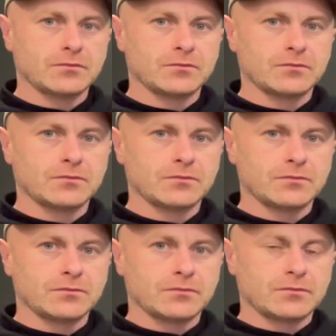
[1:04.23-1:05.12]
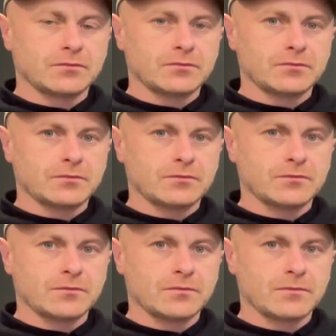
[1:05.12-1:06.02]

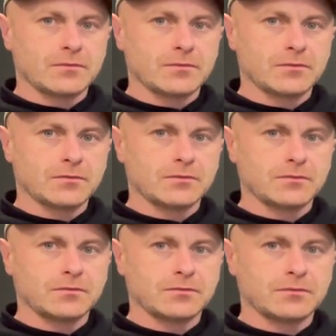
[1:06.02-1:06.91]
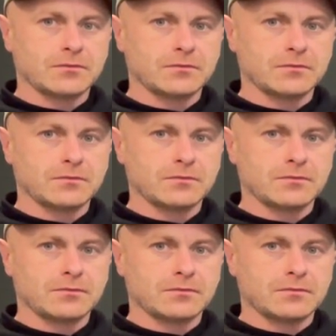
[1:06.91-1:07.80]

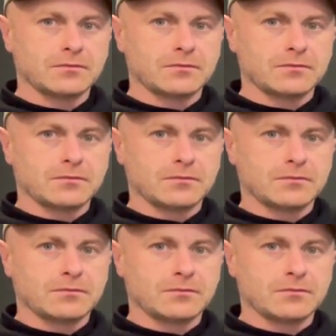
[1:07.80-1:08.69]
[no speech]